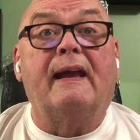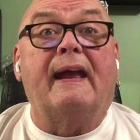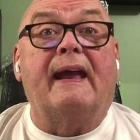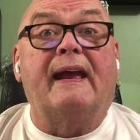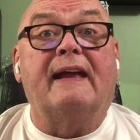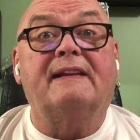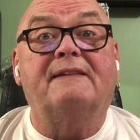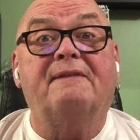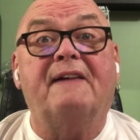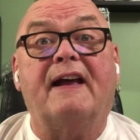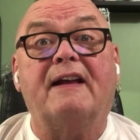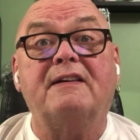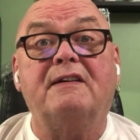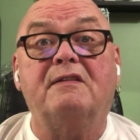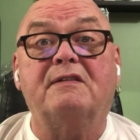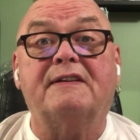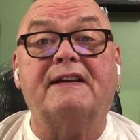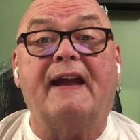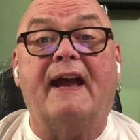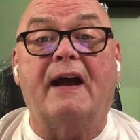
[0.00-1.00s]
has
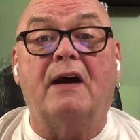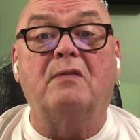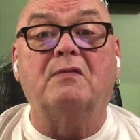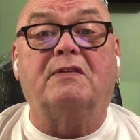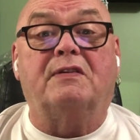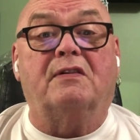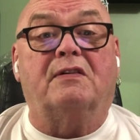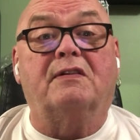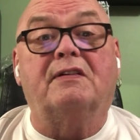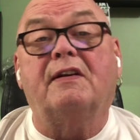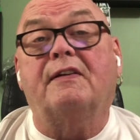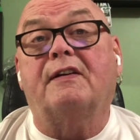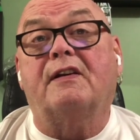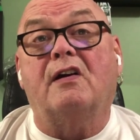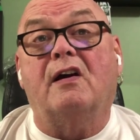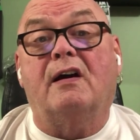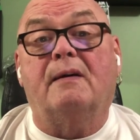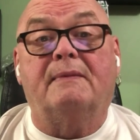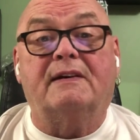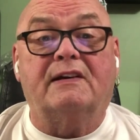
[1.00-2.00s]
values counter to the
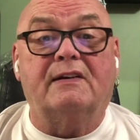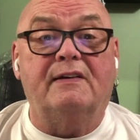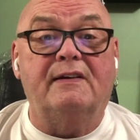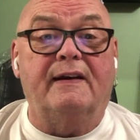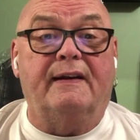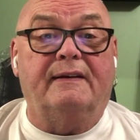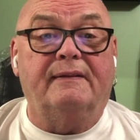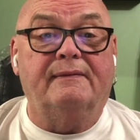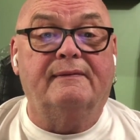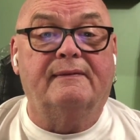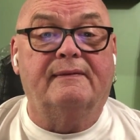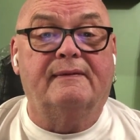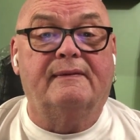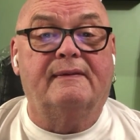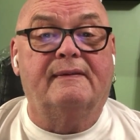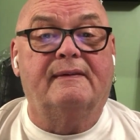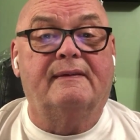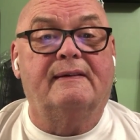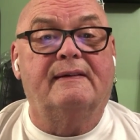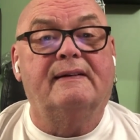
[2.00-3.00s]
common good.
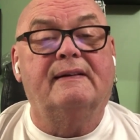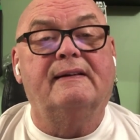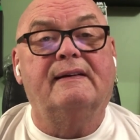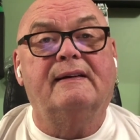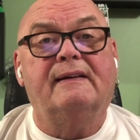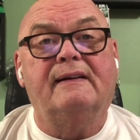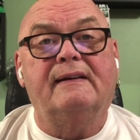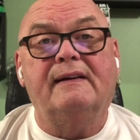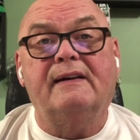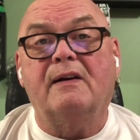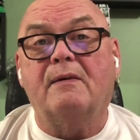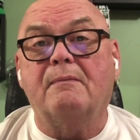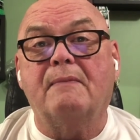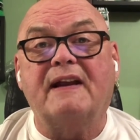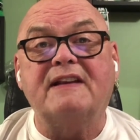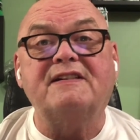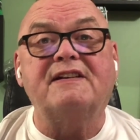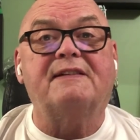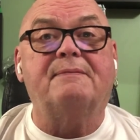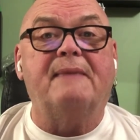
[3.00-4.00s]
You know,
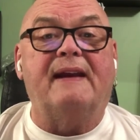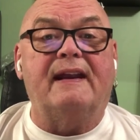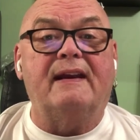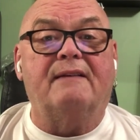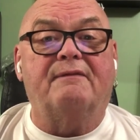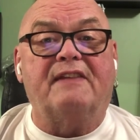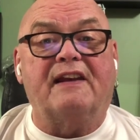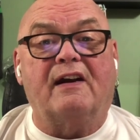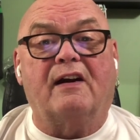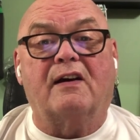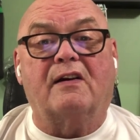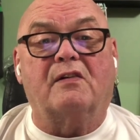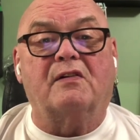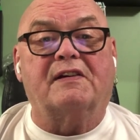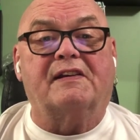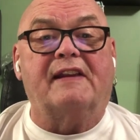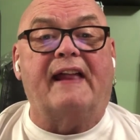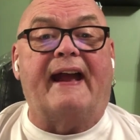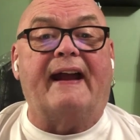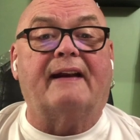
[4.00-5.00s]
much is made of the Argos'
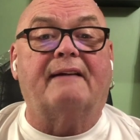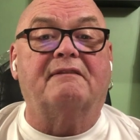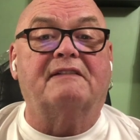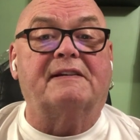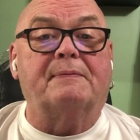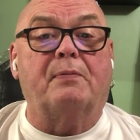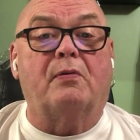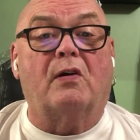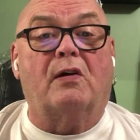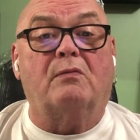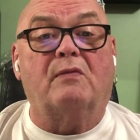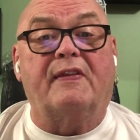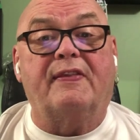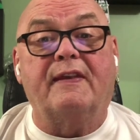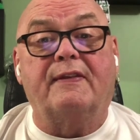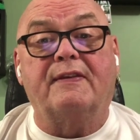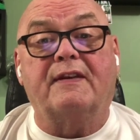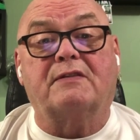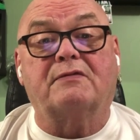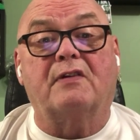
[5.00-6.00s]
lack of support
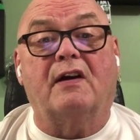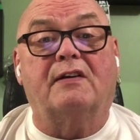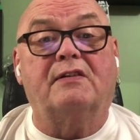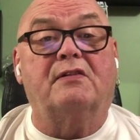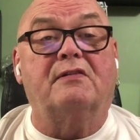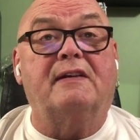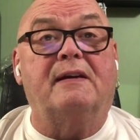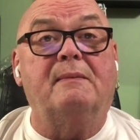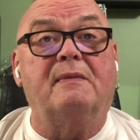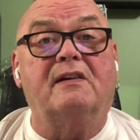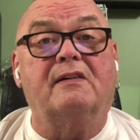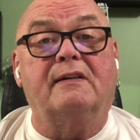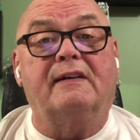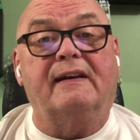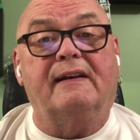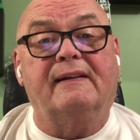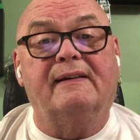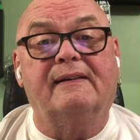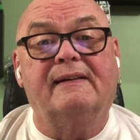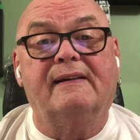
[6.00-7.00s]
within the Toronto community.
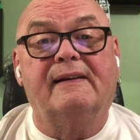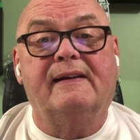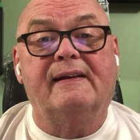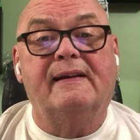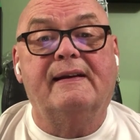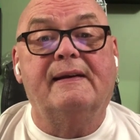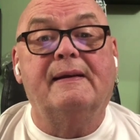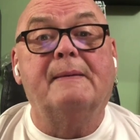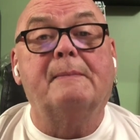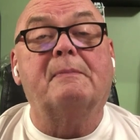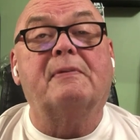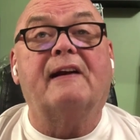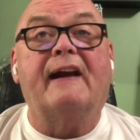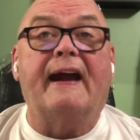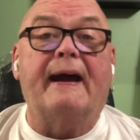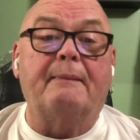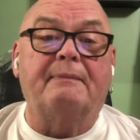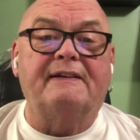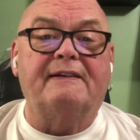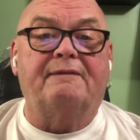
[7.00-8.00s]

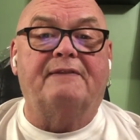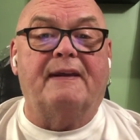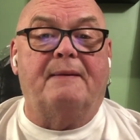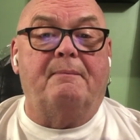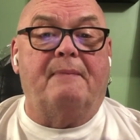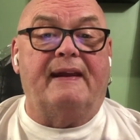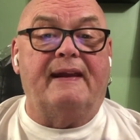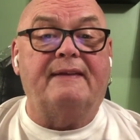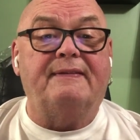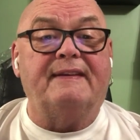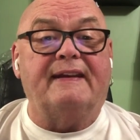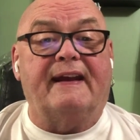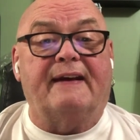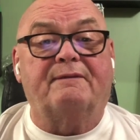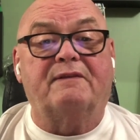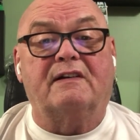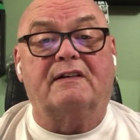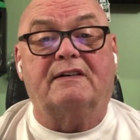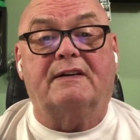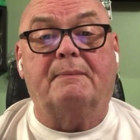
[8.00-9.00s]
Perhaps if they made the
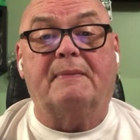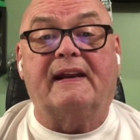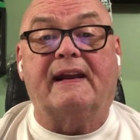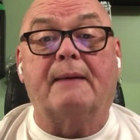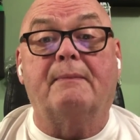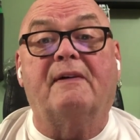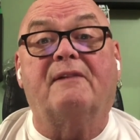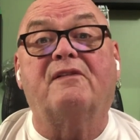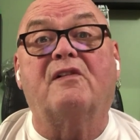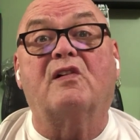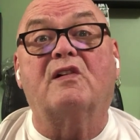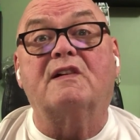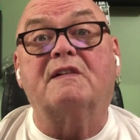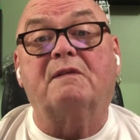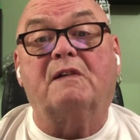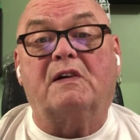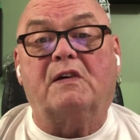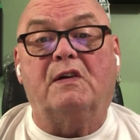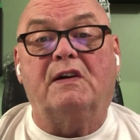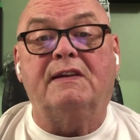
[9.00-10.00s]
effort to become a force
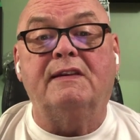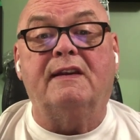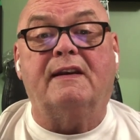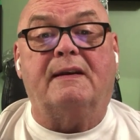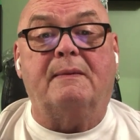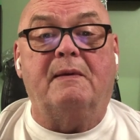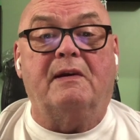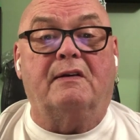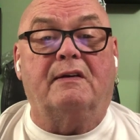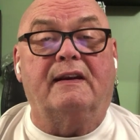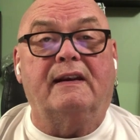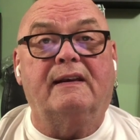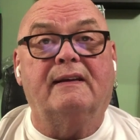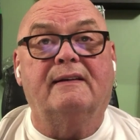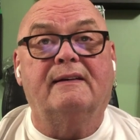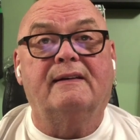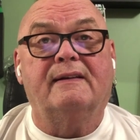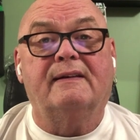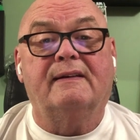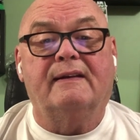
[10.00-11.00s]
for good in the community,
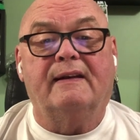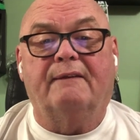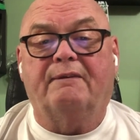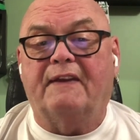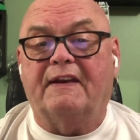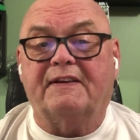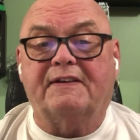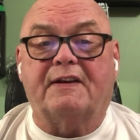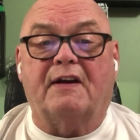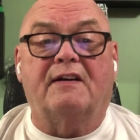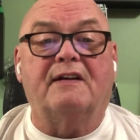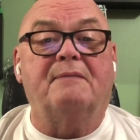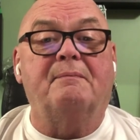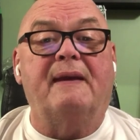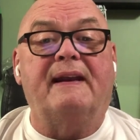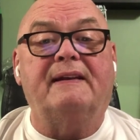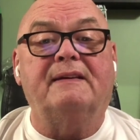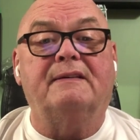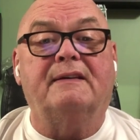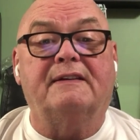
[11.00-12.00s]
if they started
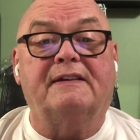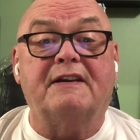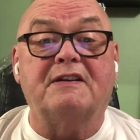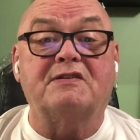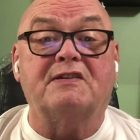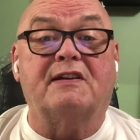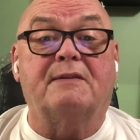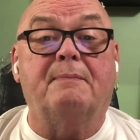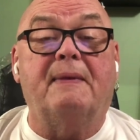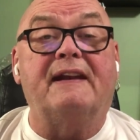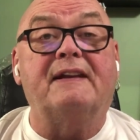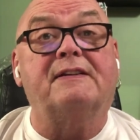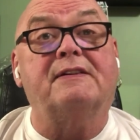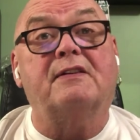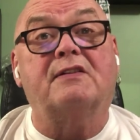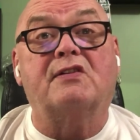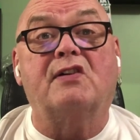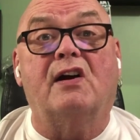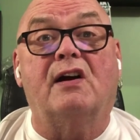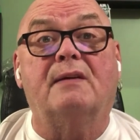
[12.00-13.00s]
making decisions based
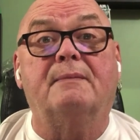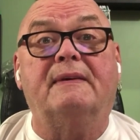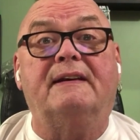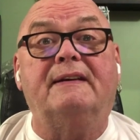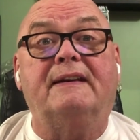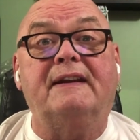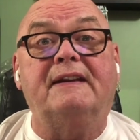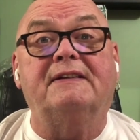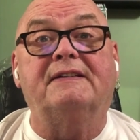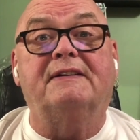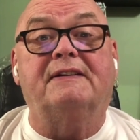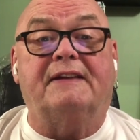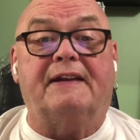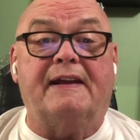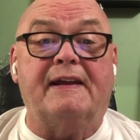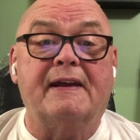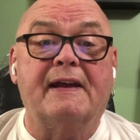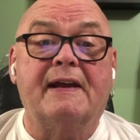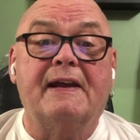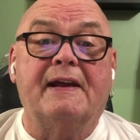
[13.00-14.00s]
on common decency
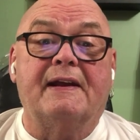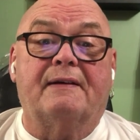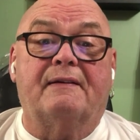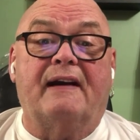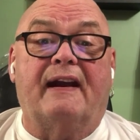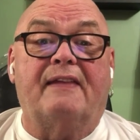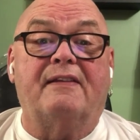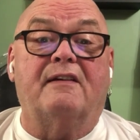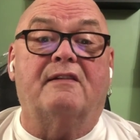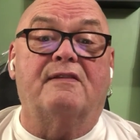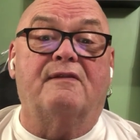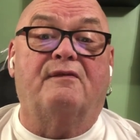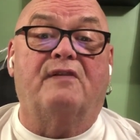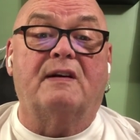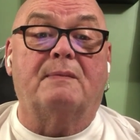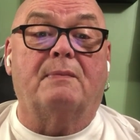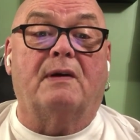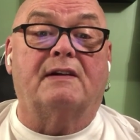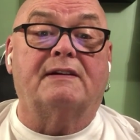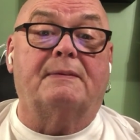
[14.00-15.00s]
rather than
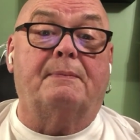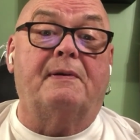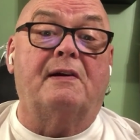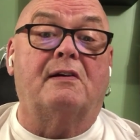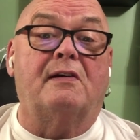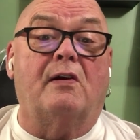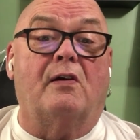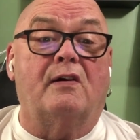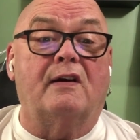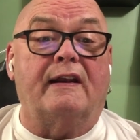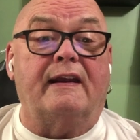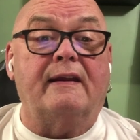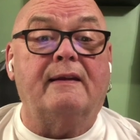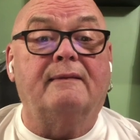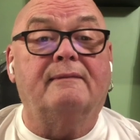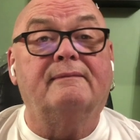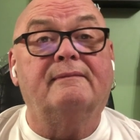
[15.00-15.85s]
football superiority,